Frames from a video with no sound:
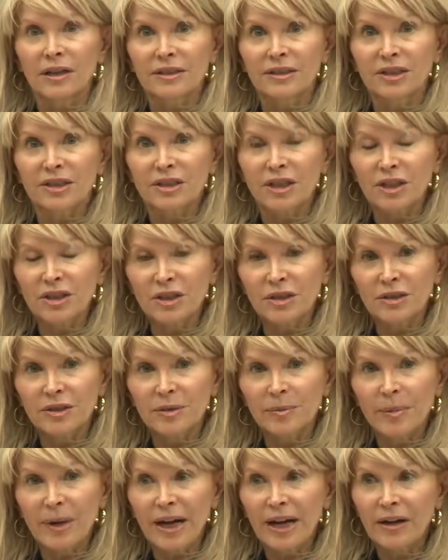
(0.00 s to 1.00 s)
discussions
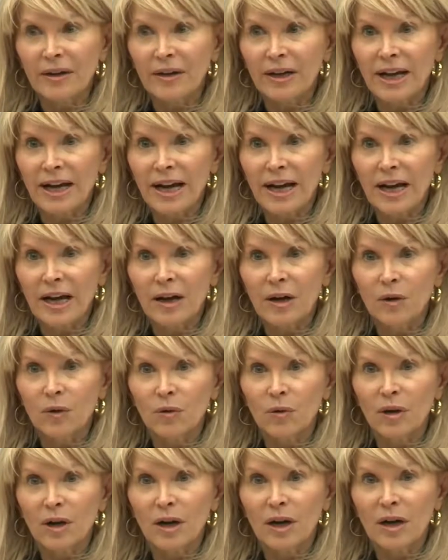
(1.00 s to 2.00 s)
about how